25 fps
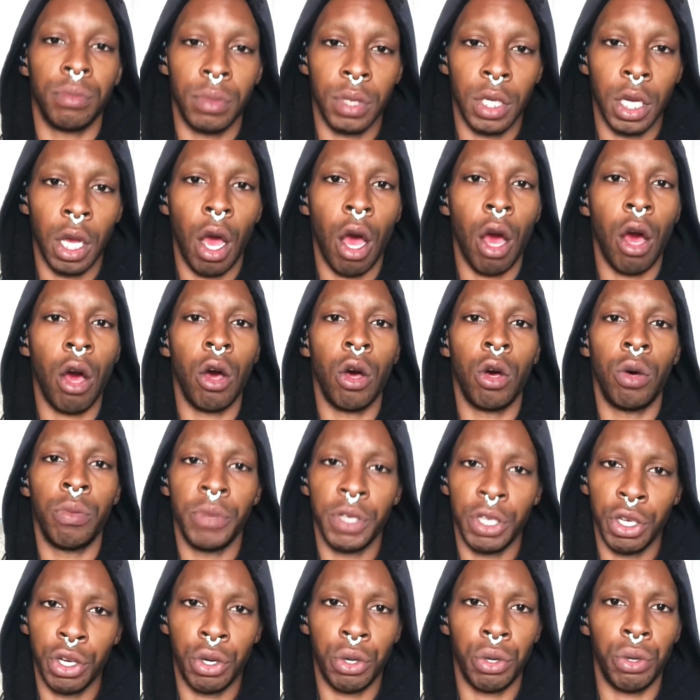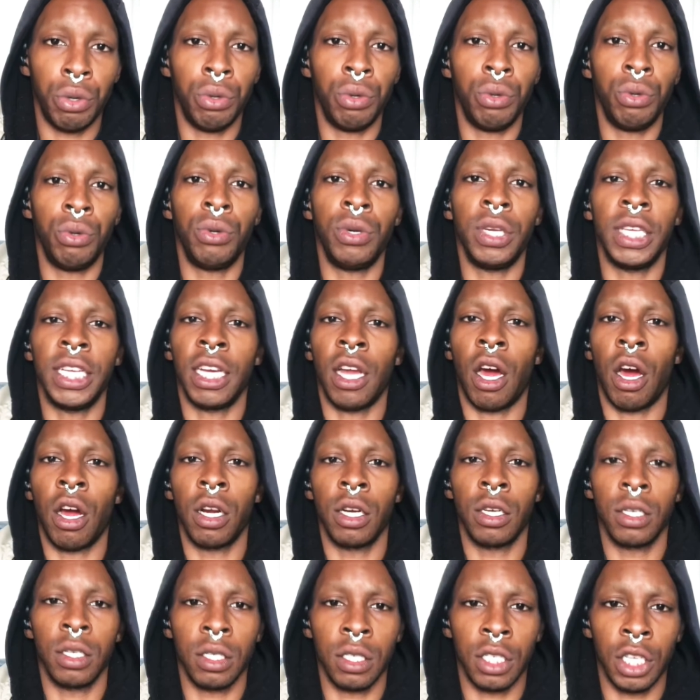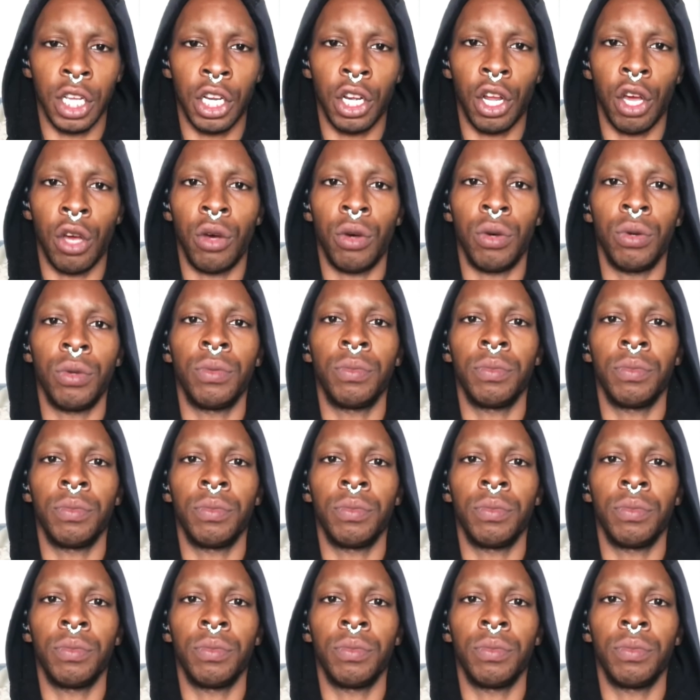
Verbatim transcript: calm and cool and aren't, you know,